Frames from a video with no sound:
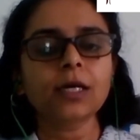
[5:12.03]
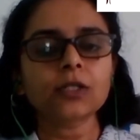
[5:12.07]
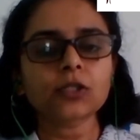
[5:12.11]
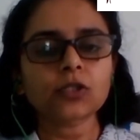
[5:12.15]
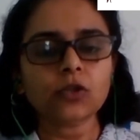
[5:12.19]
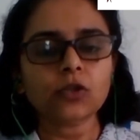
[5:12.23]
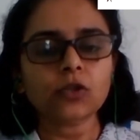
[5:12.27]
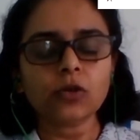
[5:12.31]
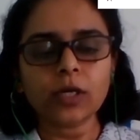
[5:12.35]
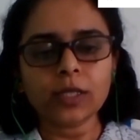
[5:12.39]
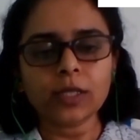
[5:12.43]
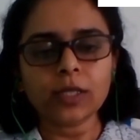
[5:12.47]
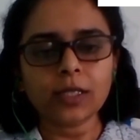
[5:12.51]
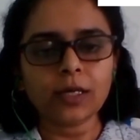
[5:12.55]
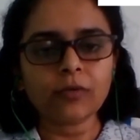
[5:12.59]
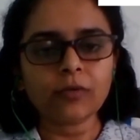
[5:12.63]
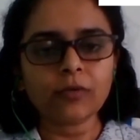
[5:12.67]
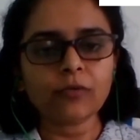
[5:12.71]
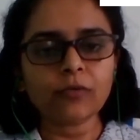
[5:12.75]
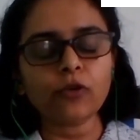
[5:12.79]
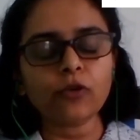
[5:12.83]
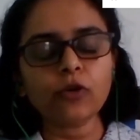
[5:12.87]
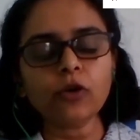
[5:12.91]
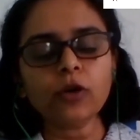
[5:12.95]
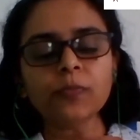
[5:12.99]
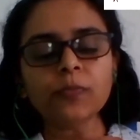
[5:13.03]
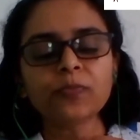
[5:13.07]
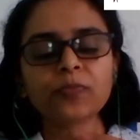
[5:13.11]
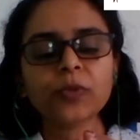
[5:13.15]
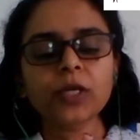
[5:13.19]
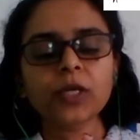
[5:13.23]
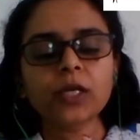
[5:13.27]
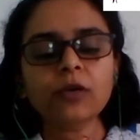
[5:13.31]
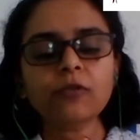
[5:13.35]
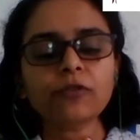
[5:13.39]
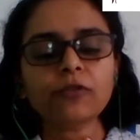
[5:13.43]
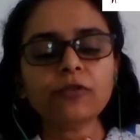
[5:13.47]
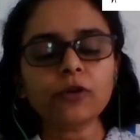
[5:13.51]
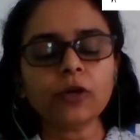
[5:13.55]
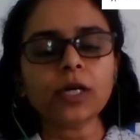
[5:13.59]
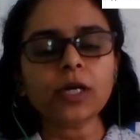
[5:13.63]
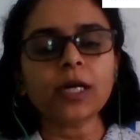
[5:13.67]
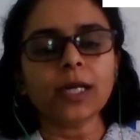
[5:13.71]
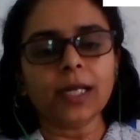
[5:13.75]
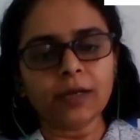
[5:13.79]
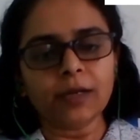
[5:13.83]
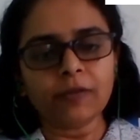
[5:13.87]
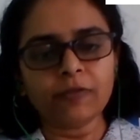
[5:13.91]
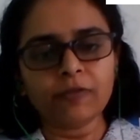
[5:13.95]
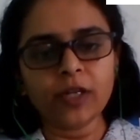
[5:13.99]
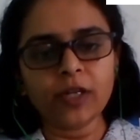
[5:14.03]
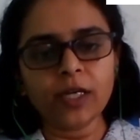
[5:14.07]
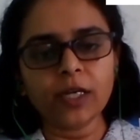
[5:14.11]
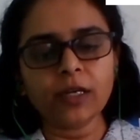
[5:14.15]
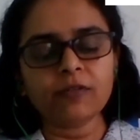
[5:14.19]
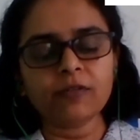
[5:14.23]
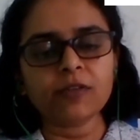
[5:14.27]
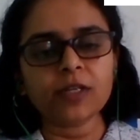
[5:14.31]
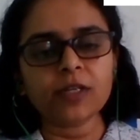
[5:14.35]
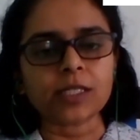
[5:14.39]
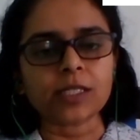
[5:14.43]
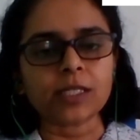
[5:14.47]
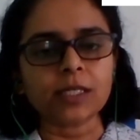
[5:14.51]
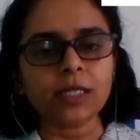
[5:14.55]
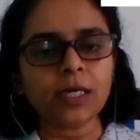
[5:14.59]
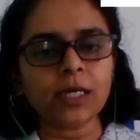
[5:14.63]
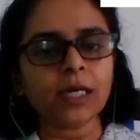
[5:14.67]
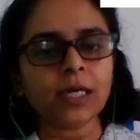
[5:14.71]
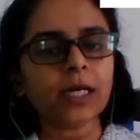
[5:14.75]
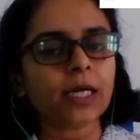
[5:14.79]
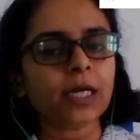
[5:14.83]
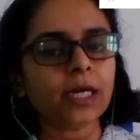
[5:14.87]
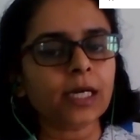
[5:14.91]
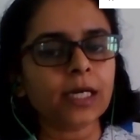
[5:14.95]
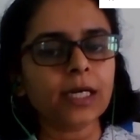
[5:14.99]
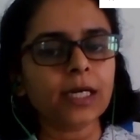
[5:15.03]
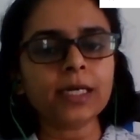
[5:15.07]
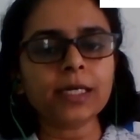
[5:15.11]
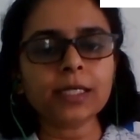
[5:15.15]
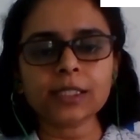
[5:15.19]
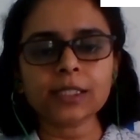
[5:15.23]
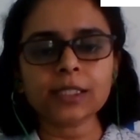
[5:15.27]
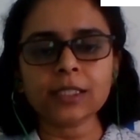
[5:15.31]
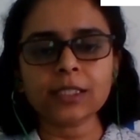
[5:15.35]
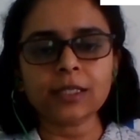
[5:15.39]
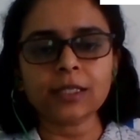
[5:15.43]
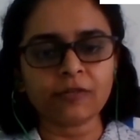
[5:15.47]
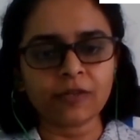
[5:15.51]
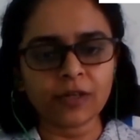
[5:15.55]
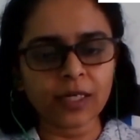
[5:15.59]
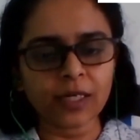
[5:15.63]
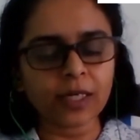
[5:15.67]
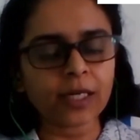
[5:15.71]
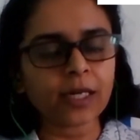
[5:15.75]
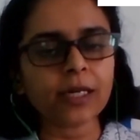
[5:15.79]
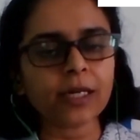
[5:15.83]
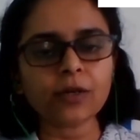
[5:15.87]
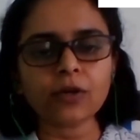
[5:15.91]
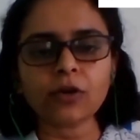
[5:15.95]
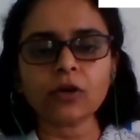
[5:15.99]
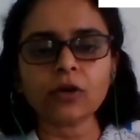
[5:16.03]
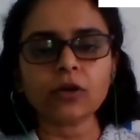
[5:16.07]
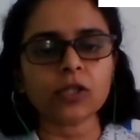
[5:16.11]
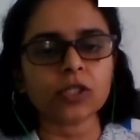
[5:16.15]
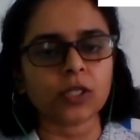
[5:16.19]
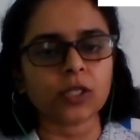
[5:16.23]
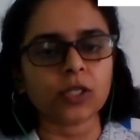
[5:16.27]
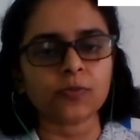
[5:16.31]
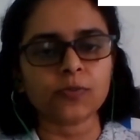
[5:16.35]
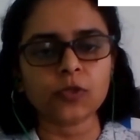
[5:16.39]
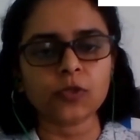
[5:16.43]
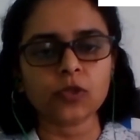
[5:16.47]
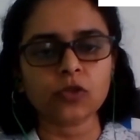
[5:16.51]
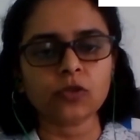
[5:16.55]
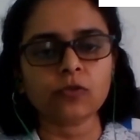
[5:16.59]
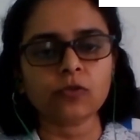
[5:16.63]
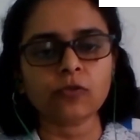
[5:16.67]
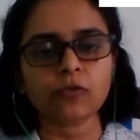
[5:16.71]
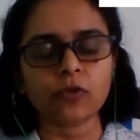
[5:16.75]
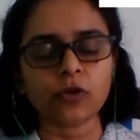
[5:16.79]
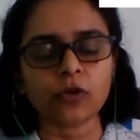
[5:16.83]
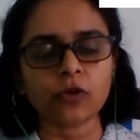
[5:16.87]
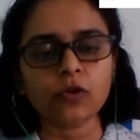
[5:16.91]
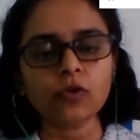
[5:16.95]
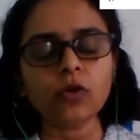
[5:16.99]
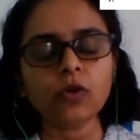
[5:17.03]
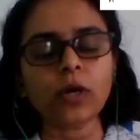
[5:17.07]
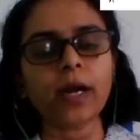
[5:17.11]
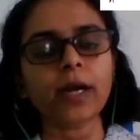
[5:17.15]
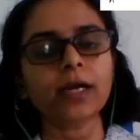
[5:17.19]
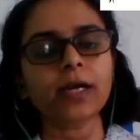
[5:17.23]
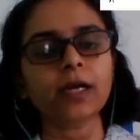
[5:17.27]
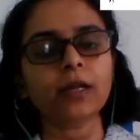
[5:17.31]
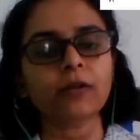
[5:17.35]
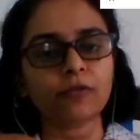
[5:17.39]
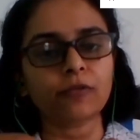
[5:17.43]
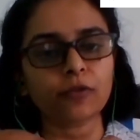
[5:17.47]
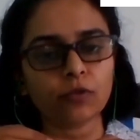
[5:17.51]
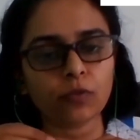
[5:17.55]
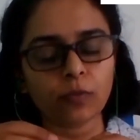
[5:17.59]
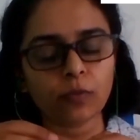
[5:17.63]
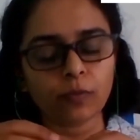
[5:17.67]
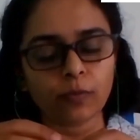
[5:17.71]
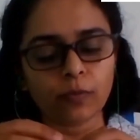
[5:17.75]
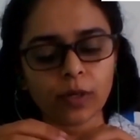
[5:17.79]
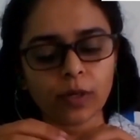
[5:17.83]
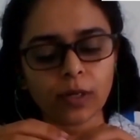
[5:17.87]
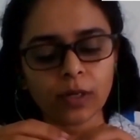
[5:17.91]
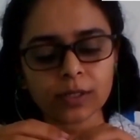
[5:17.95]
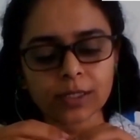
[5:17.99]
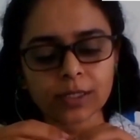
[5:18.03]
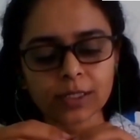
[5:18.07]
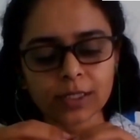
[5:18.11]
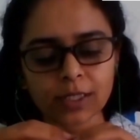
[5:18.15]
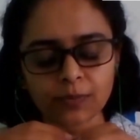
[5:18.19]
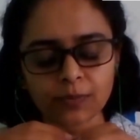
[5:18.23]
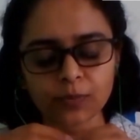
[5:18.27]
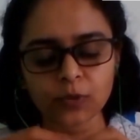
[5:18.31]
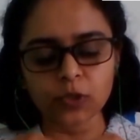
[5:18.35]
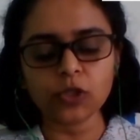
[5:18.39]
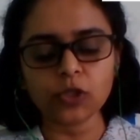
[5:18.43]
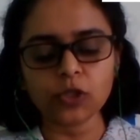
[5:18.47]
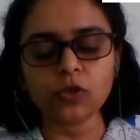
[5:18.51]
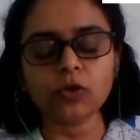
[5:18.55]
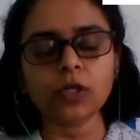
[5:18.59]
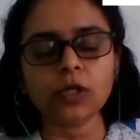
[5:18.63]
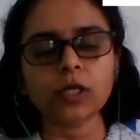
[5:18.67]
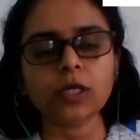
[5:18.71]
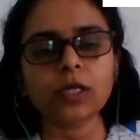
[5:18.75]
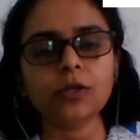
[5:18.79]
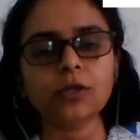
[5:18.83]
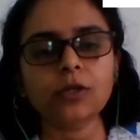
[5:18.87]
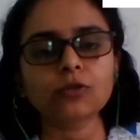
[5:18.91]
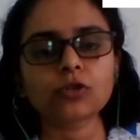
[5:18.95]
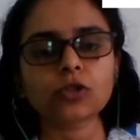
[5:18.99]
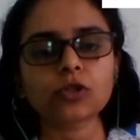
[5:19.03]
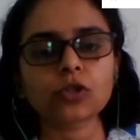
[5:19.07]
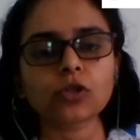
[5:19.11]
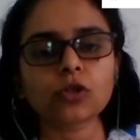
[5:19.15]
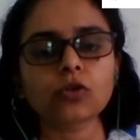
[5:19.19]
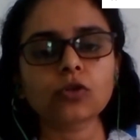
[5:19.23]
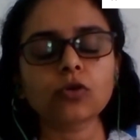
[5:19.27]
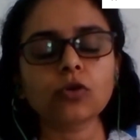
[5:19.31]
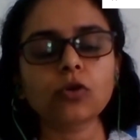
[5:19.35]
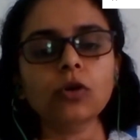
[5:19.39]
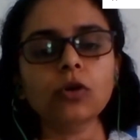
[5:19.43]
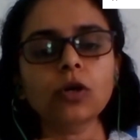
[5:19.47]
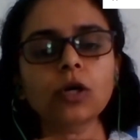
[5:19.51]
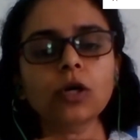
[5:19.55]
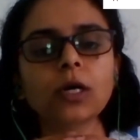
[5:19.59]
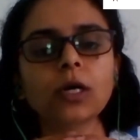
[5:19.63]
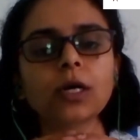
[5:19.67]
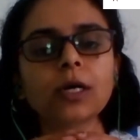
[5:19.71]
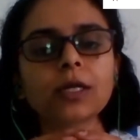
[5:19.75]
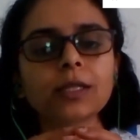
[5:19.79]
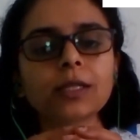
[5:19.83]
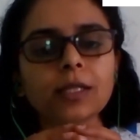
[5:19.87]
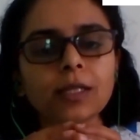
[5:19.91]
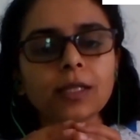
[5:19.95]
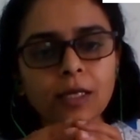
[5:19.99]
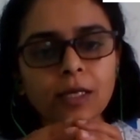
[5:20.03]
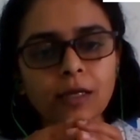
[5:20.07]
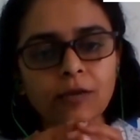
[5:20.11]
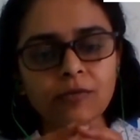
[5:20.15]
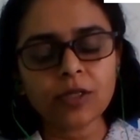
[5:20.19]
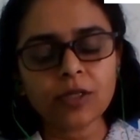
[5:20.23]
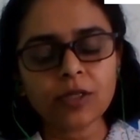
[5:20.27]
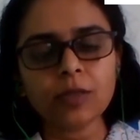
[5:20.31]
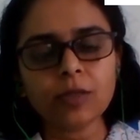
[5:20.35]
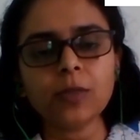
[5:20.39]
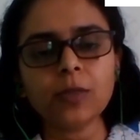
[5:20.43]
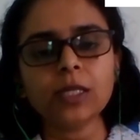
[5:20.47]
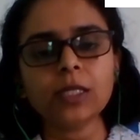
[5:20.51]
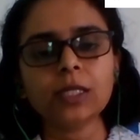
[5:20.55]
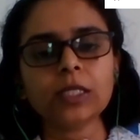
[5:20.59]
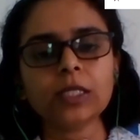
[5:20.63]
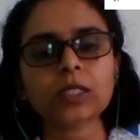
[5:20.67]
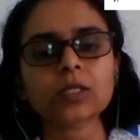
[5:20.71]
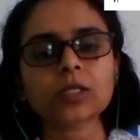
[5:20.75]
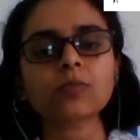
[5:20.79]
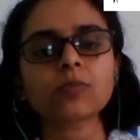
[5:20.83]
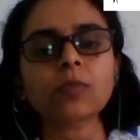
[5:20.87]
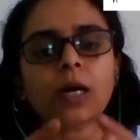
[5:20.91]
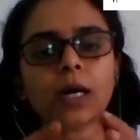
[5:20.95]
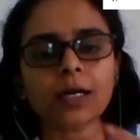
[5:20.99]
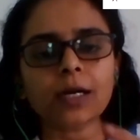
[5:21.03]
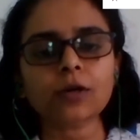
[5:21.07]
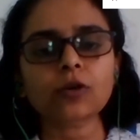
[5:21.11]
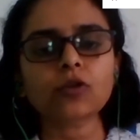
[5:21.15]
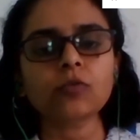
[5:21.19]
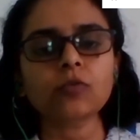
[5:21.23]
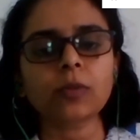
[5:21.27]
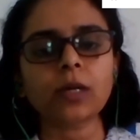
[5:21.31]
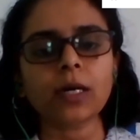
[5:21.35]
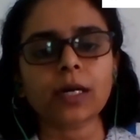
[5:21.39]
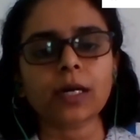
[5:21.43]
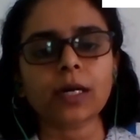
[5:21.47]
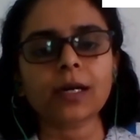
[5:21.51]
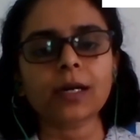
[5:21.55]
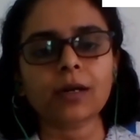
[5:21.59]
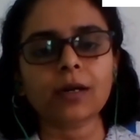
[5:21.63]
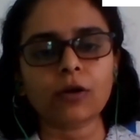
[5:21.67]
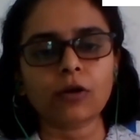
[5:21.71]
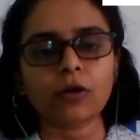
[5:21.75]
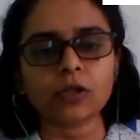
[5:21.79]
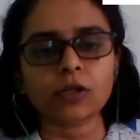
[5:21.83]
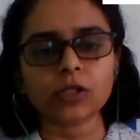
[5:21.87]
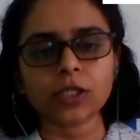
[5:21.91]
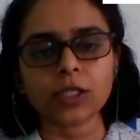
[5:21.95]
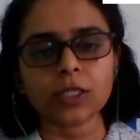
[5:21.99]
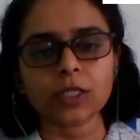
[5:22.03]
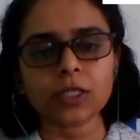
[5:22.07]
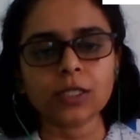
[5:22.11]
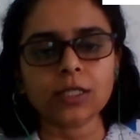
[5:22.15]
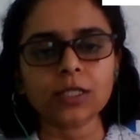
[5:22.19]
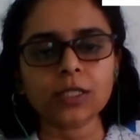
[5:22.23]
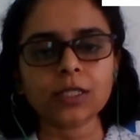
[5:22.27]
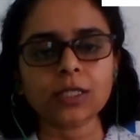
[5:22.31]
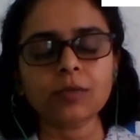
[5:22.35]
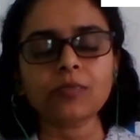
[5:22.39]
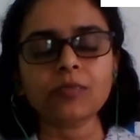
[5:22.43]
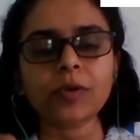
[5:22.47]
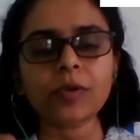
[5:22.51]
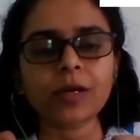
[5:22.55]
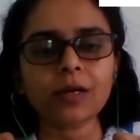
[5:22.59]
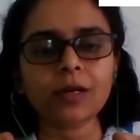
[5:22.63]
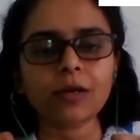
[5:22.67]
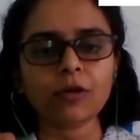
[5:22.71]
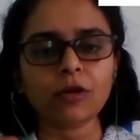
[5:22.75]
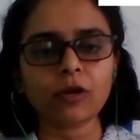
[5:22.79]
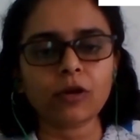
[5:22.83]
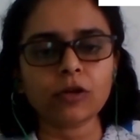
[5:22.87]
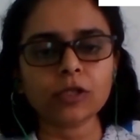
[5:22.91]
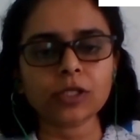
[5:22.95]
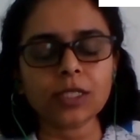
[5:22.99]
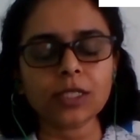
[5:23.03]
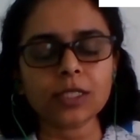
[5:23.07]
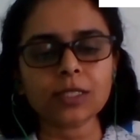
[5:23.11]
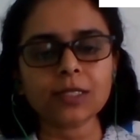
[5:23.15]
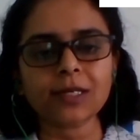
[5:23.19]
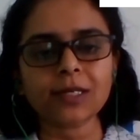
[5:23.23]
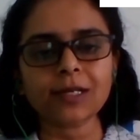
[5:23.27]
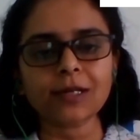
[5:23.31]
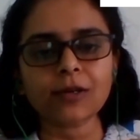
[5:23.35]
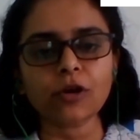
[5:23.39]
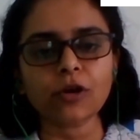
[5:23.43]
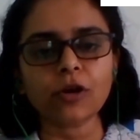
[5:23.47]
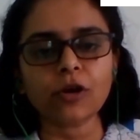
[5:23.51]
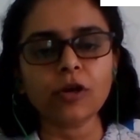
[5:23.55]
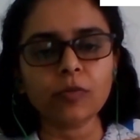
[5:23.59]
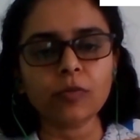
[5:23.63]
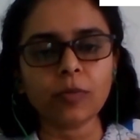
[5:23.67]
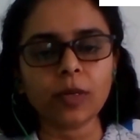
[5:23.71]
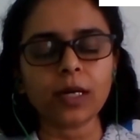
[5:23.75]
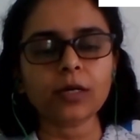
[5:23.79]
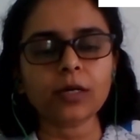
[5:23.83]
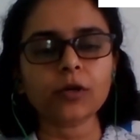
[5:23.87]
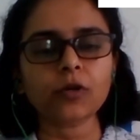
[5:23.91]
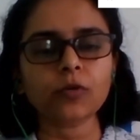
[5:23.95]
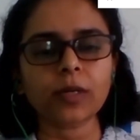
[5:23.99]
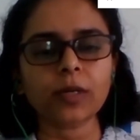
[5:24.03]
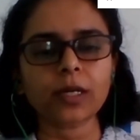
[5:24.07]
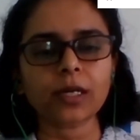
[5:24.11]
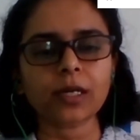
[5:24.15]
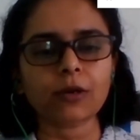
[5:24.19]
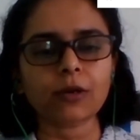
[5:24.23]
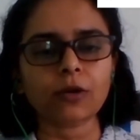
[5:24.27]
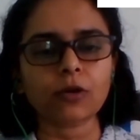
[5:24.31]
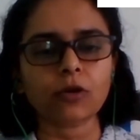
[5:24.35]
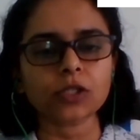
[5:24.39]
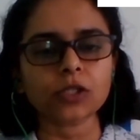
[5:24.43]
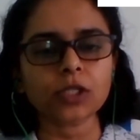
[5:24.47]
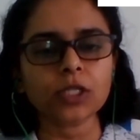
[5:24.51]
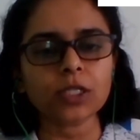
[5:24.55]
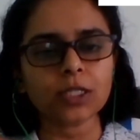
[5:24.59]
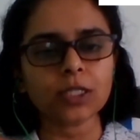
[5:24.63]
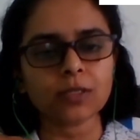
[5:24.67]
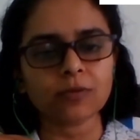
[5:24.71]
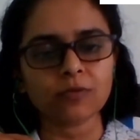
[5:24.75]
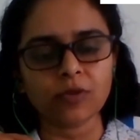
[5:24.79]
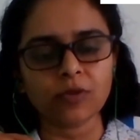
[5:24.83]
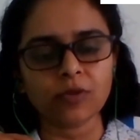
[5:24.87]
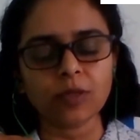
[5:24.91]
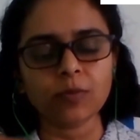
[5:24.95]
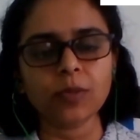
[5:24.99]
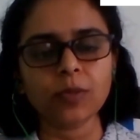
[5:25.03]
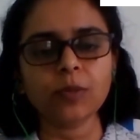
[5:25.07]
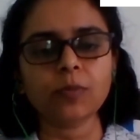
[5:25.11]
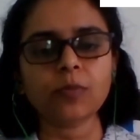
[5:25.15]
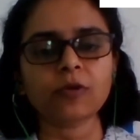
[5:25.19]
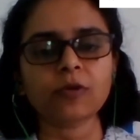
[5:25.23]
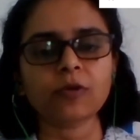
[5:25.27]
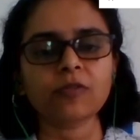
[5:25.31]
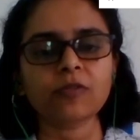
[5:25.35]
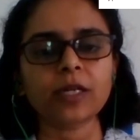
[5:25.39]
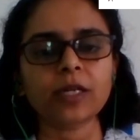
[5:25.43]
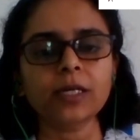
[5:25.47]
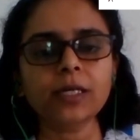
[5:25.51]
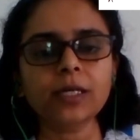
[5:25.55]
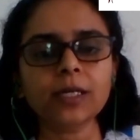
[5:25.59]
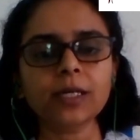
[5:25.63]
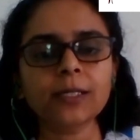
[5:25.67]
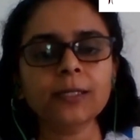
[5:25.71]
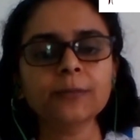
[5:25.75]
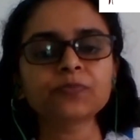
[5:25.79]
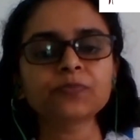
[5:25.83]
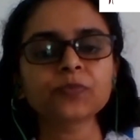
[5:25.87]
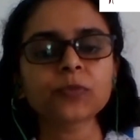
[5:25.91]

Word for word: So and therefore, if you are an FD investor, a gilt is definitely not a substitute for you. And if you substitute it, you should know that there will be these mark to market losses. These temporary losses that are called mark to market losses will be prevalent.